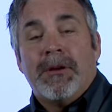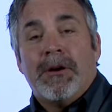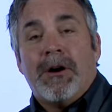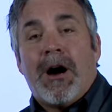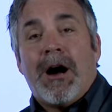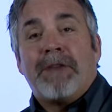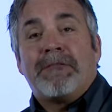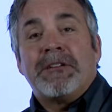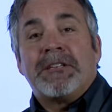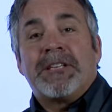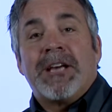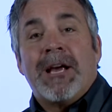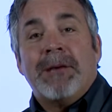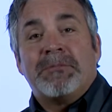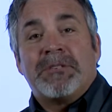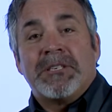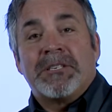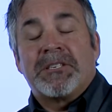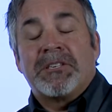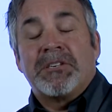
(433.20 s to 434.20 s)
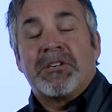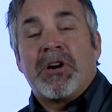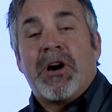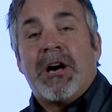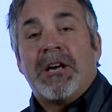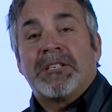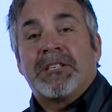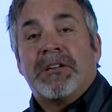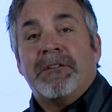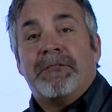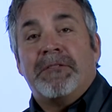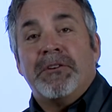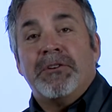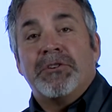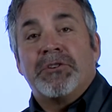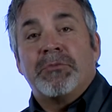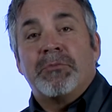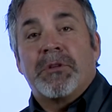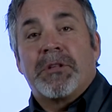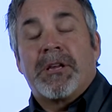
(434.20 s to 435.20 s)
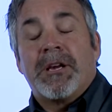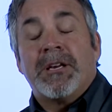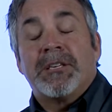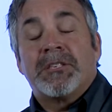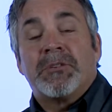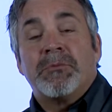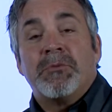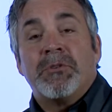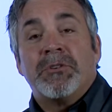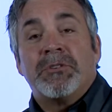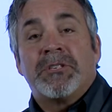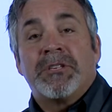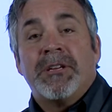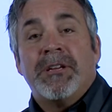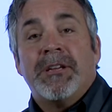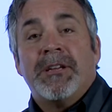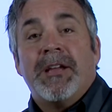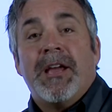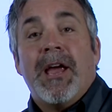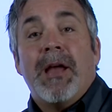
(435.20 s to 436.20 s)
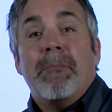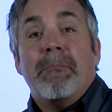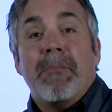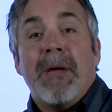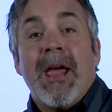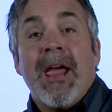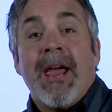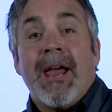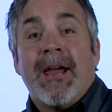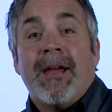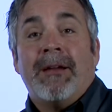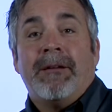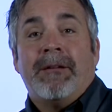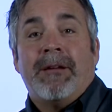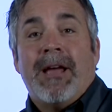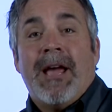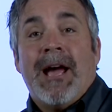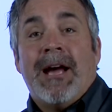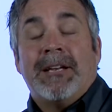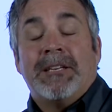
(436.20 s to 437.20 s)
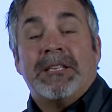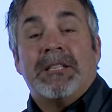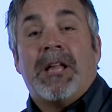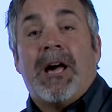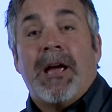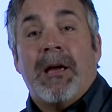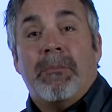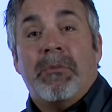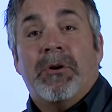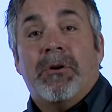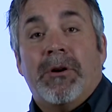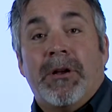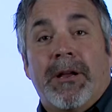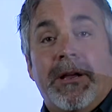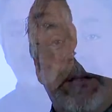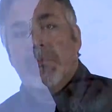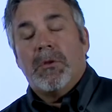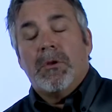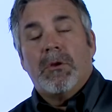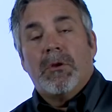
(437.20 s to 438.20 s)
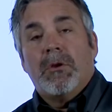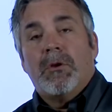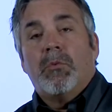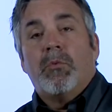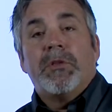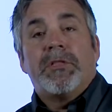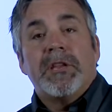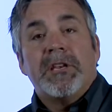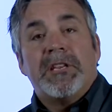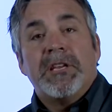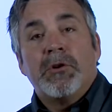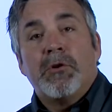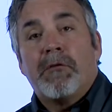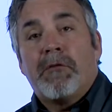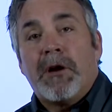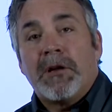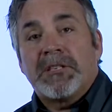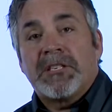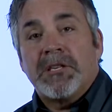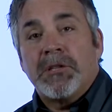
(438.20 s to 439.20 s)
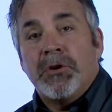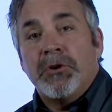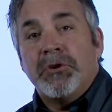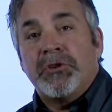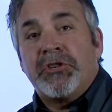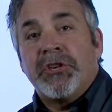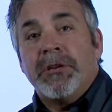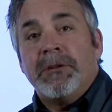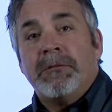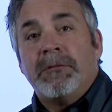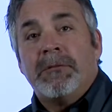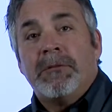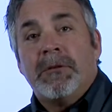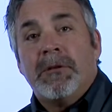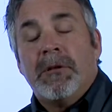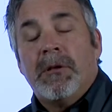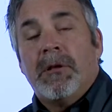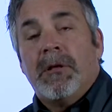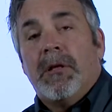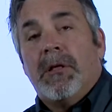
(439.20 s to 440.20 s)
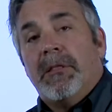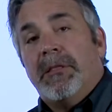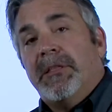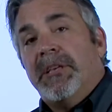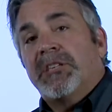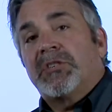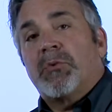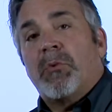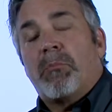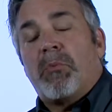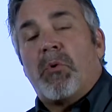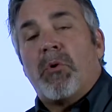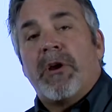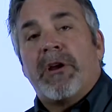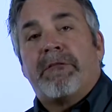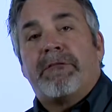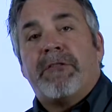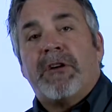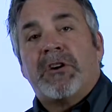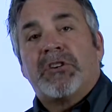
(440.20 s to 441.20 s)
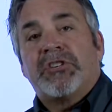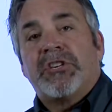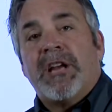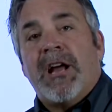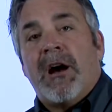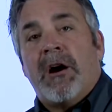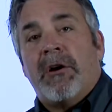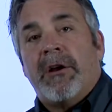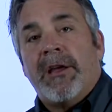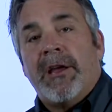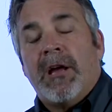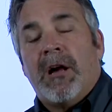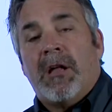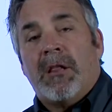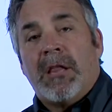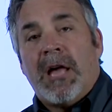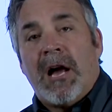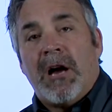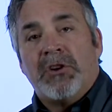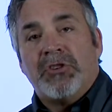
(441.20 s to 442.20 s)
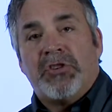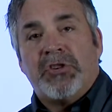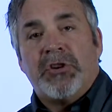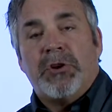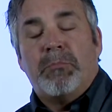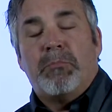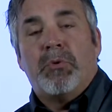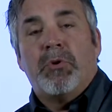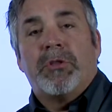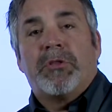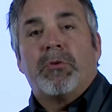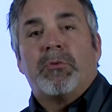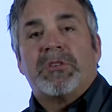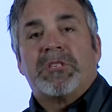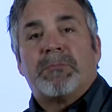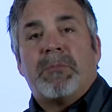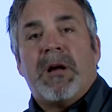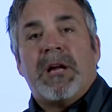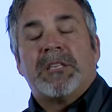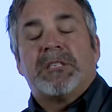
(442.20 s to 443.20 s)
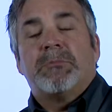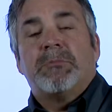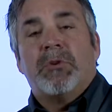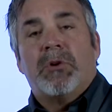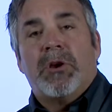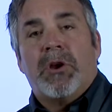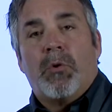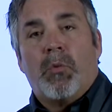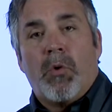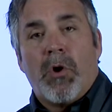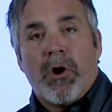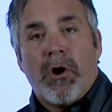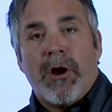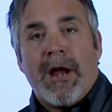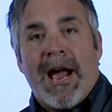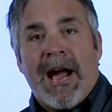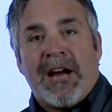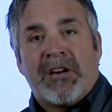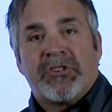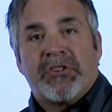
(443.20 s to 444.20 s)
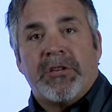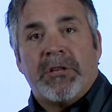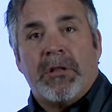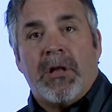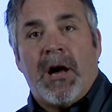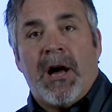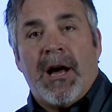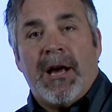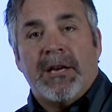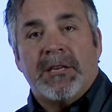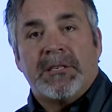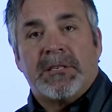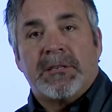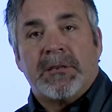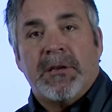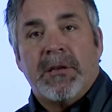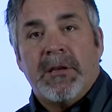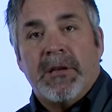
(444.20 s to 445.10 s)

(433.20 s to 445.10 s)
Oftentimes this can cause confusion with customers and may add to liability. With the DealerVault solution, this reporting functionality allows you to put the responsibility where it actually lies.